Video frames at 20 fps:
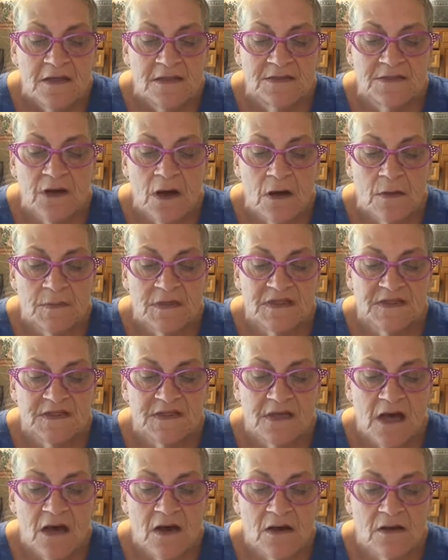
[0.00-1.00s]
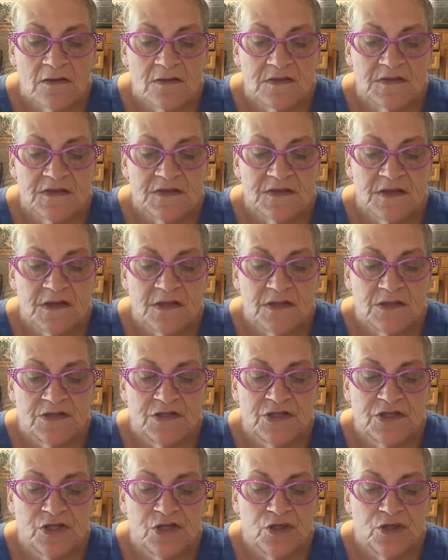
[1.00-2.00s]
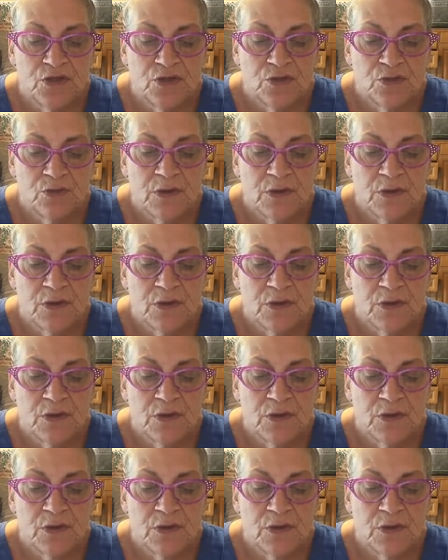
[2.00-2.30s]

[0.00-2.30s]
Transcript: Thomas talks to